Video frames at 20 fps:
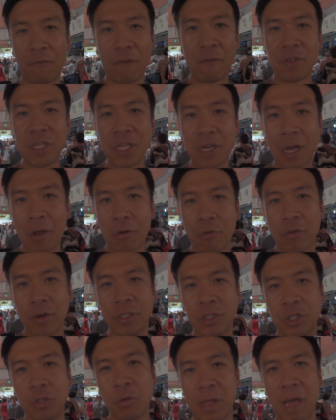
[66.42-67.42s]
1,500
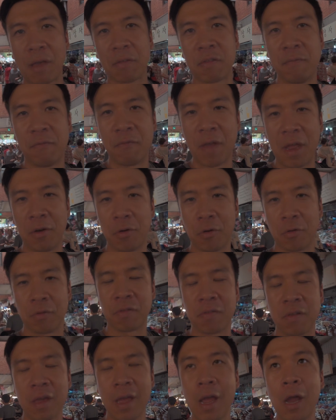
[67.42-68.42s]
and 2,000
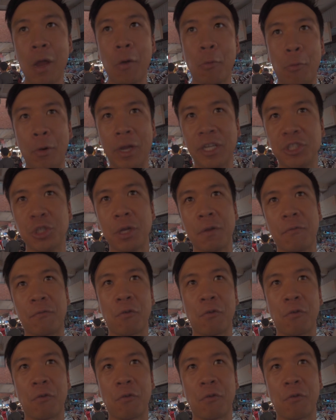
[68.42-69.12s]
vendors, ranging